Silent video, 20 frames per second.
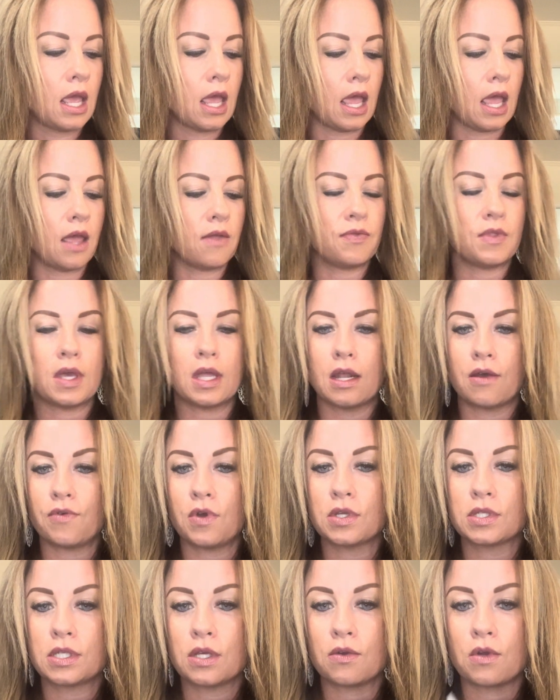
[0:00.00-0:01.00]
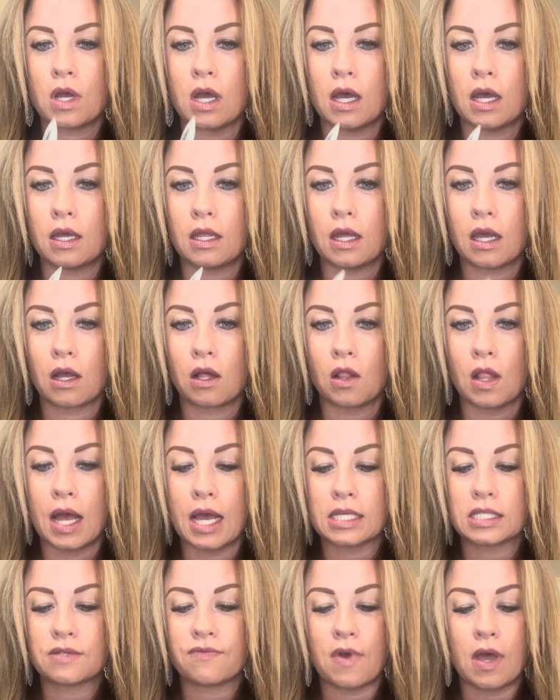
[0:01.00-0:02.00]
And then I've also got a
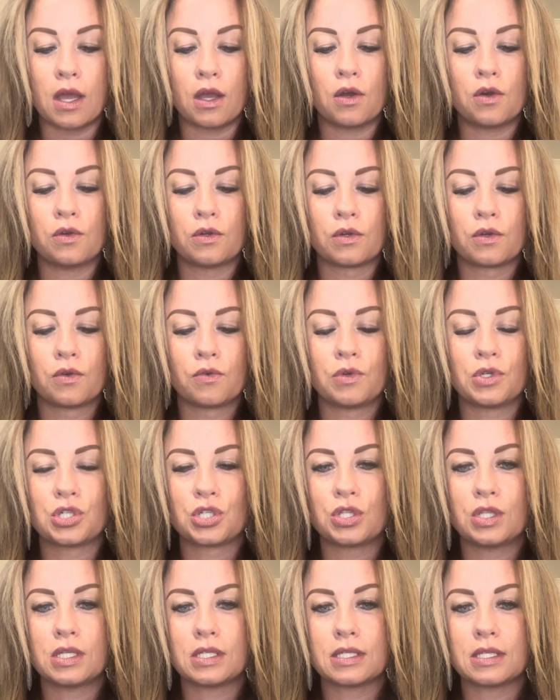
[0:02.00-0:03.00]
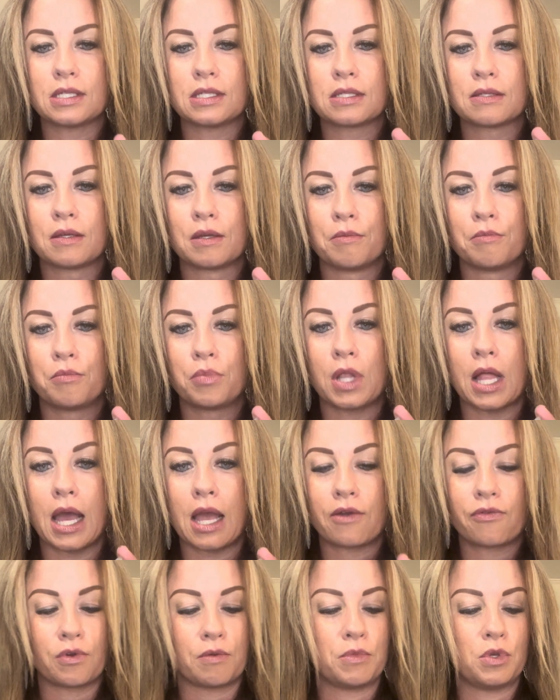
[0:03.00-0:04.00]
glass file, which this is
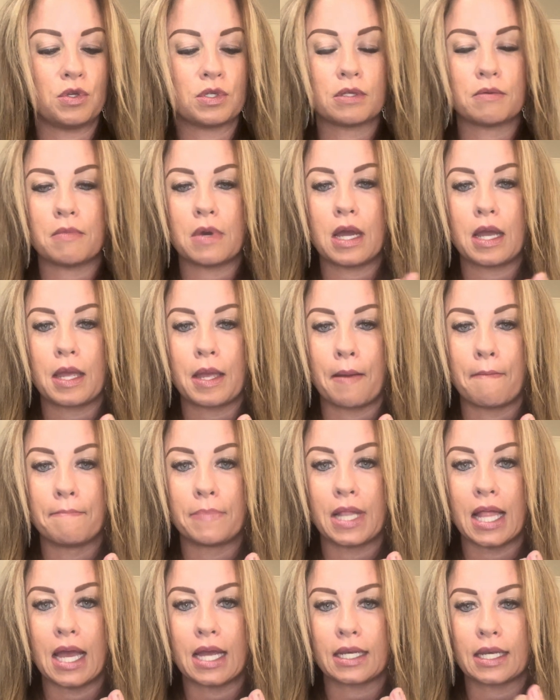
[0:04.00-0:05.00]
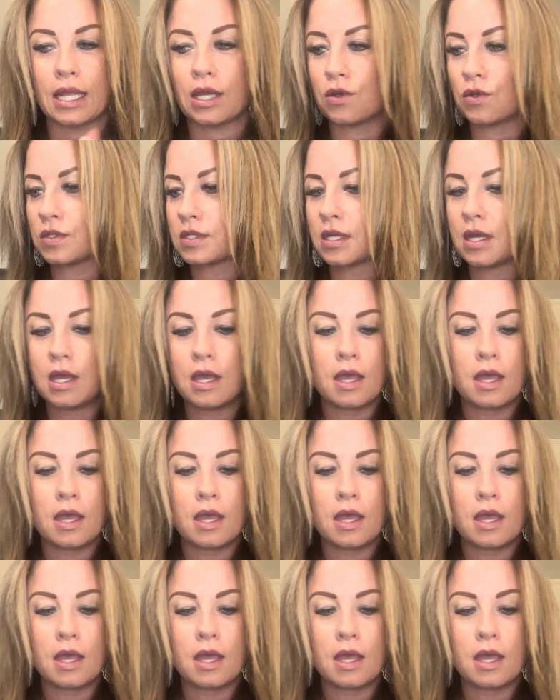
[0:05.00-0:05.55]
black from using my black nails.